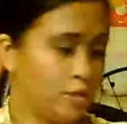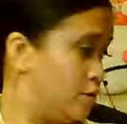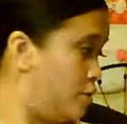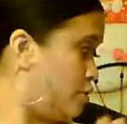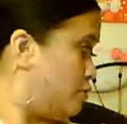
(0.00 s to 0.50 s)

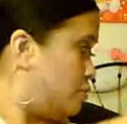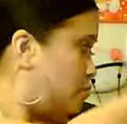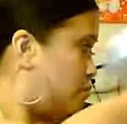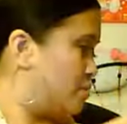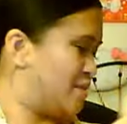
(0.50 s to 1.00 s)
cute
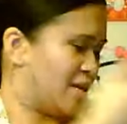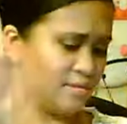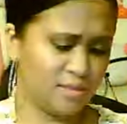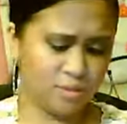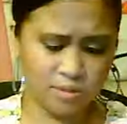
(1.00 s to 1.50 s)
that
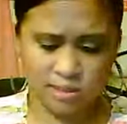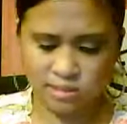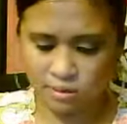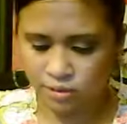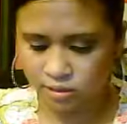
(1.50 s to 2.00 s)
this was like
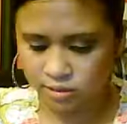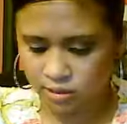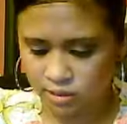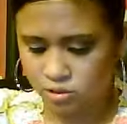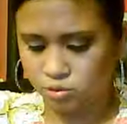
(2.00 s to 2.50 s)
10 bucks
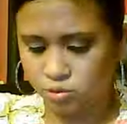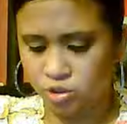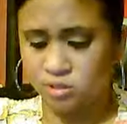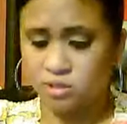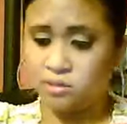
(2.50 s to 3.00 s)
each, which
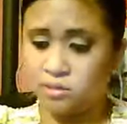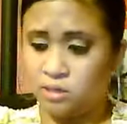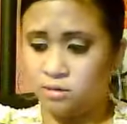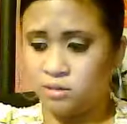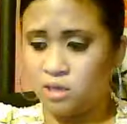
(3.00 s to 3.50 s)
is a good deal
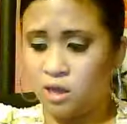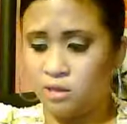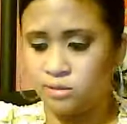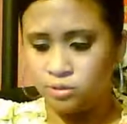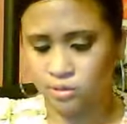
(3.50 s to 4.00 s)
because
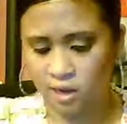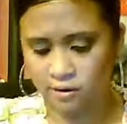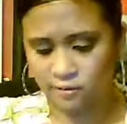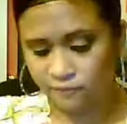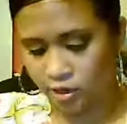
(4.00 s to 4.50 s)
Hollister is kind
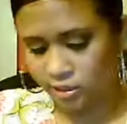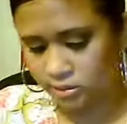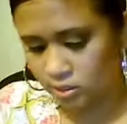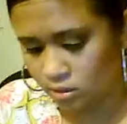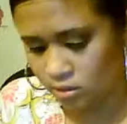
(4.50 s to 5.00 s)
of
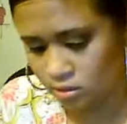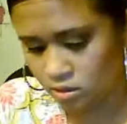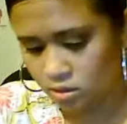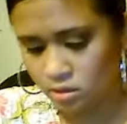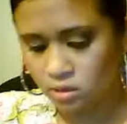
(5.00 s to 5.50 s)
pricey.
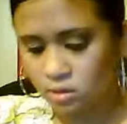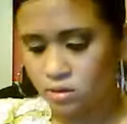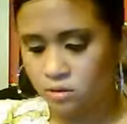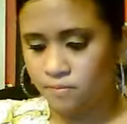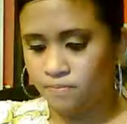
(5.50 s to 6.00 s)

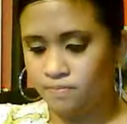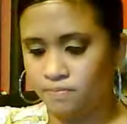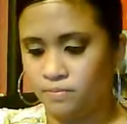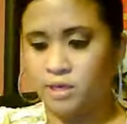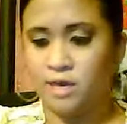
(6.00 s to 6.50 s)

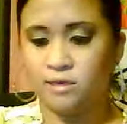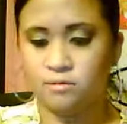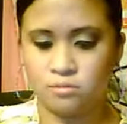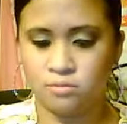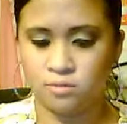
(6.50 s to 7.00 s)
Yeah,
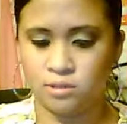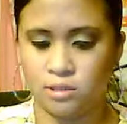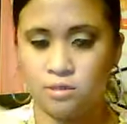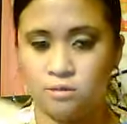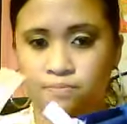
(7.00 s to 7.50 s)

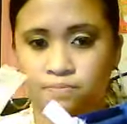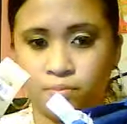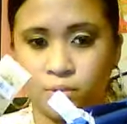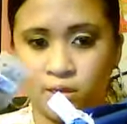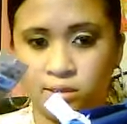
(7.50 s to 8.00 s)
see.
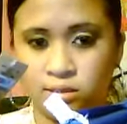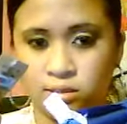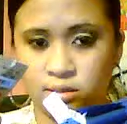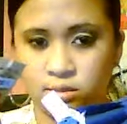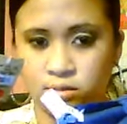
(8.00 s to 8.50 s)

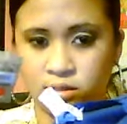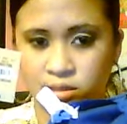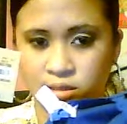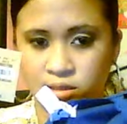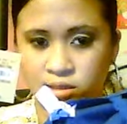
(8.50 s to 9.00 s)
This is
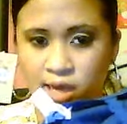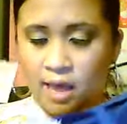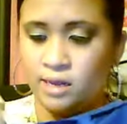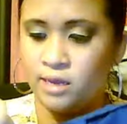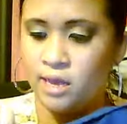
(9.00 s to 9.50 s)
the
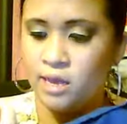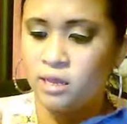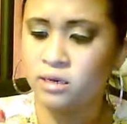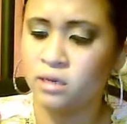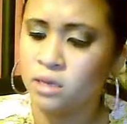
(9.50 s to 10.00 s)
tag, and
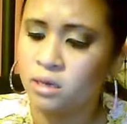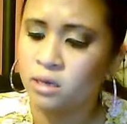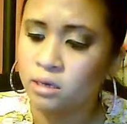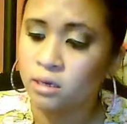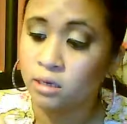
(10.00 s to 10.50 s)

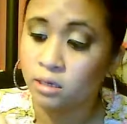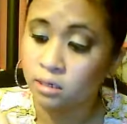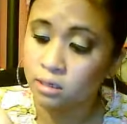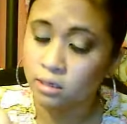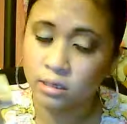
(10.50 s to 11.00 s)

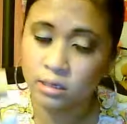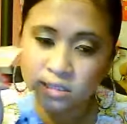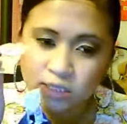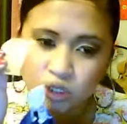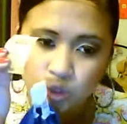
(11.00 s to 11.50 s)
it's
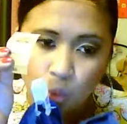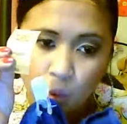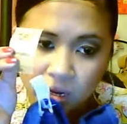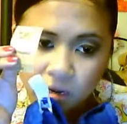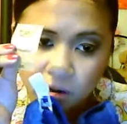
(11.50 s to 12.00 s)
20
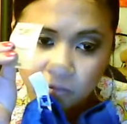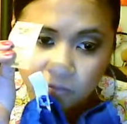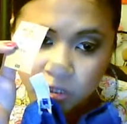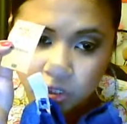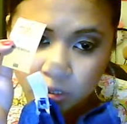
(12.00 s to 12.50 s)

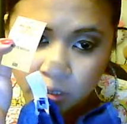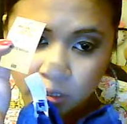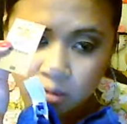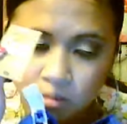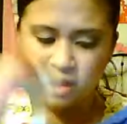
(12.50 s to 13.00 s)
originally,
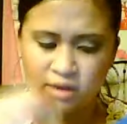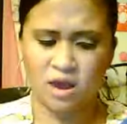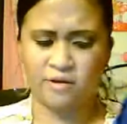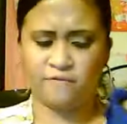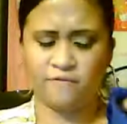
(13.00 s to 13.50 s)
but I
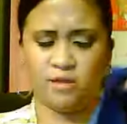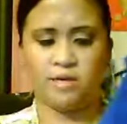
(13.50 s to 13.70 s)
got it for like